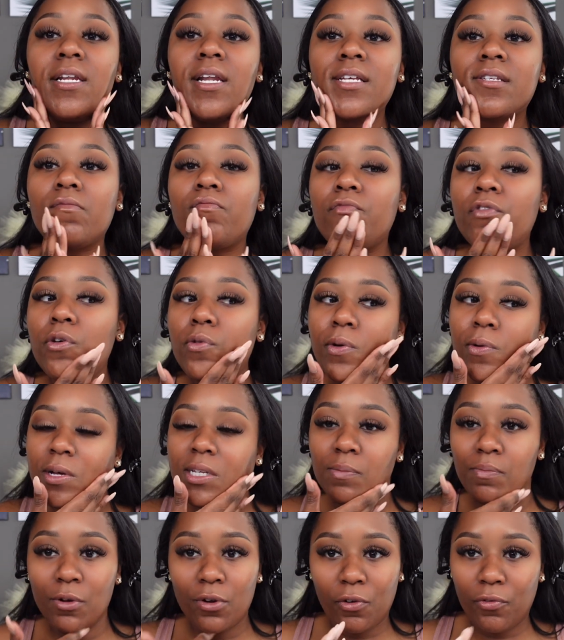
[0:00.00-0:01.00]
doesn't view you as
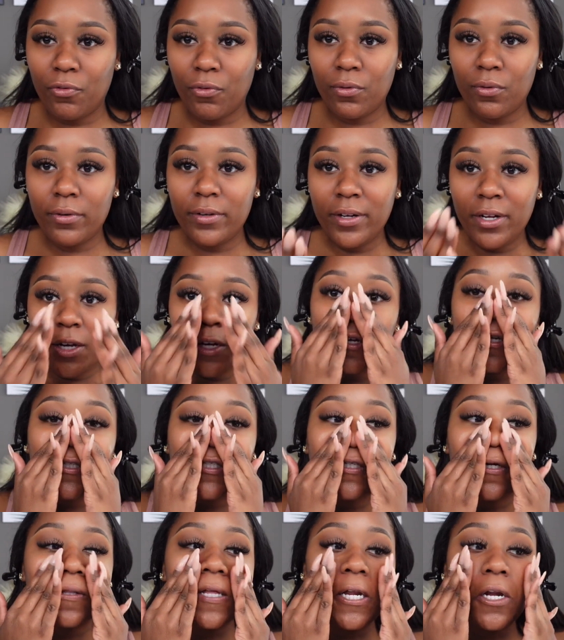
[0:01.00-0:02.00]
beautiful.
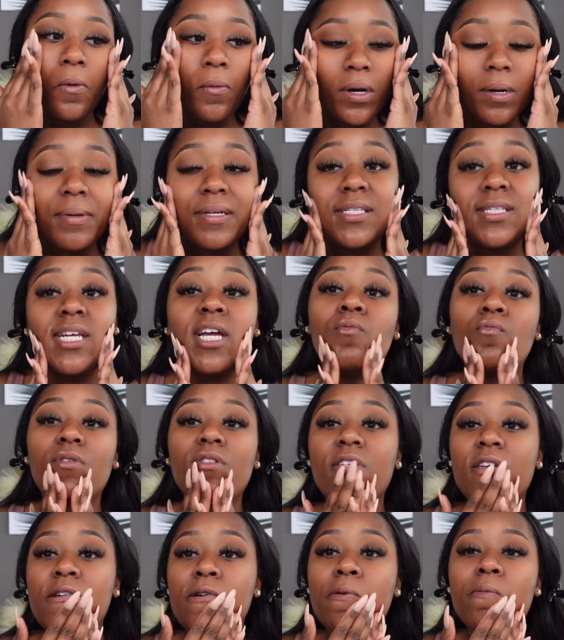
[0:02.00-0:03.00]
So they don't want to be seen
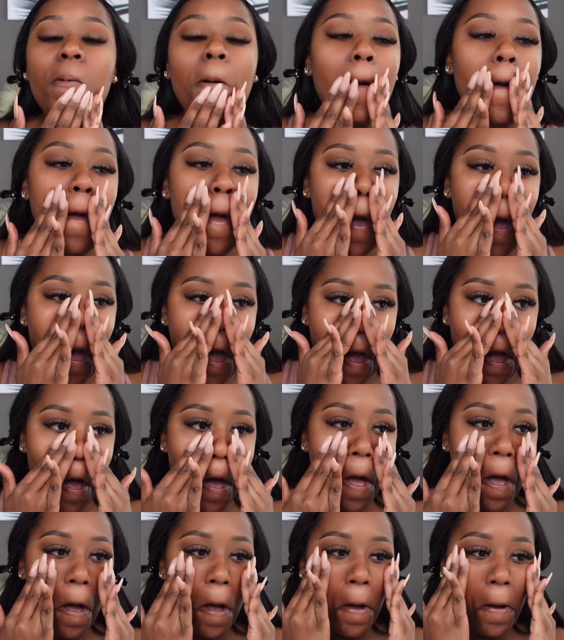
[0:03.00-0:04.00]
with you.
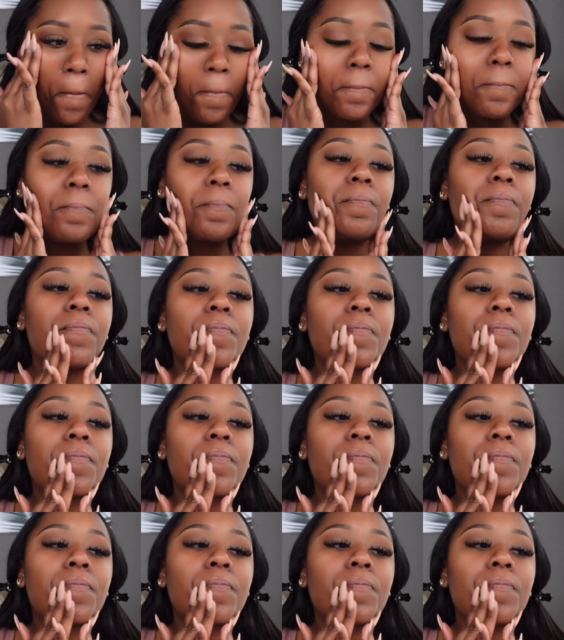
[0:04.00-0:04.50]
Um,